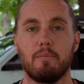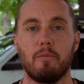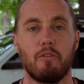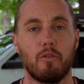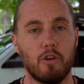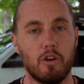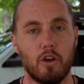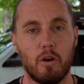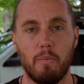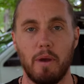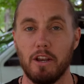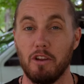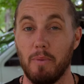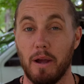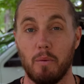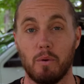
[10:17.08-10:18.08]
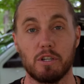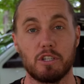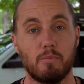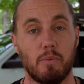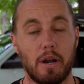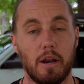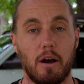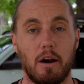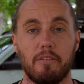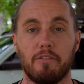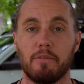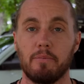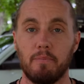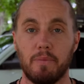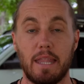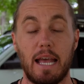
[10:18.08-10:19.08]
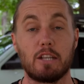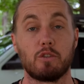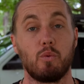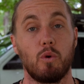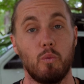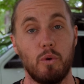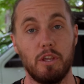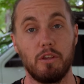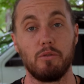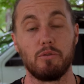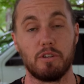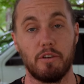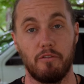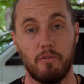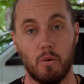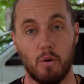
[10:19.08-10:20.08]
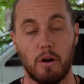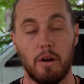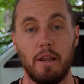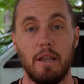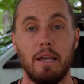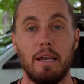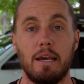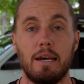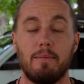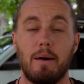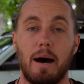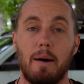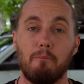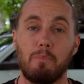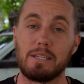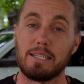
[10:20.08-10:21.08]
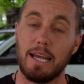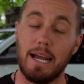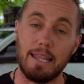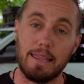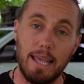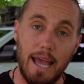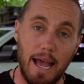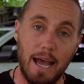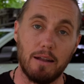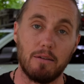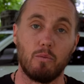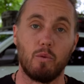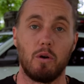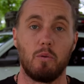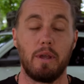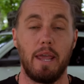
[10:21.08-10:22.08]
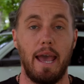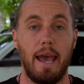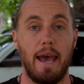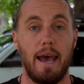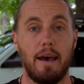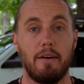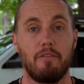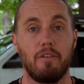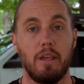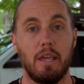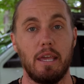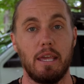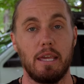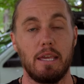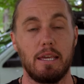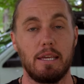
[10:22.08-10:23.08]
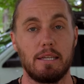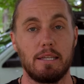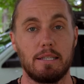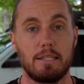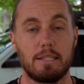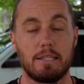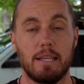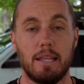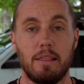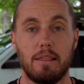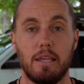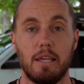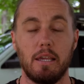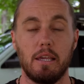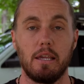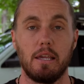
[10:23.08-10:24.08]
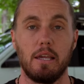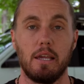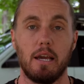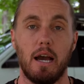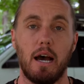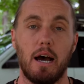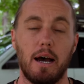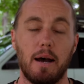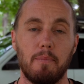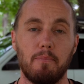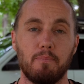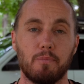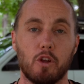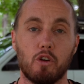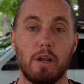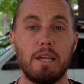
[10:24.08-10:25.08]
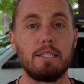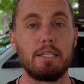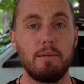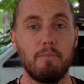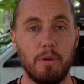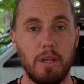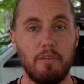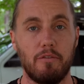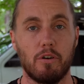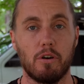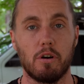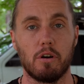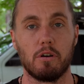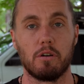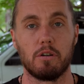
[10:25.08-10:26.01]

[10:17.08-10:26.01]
and before you go to bed, you might wanna spray off that's what we use it for. Um, beside that, what we have is the um, Krazy Beaver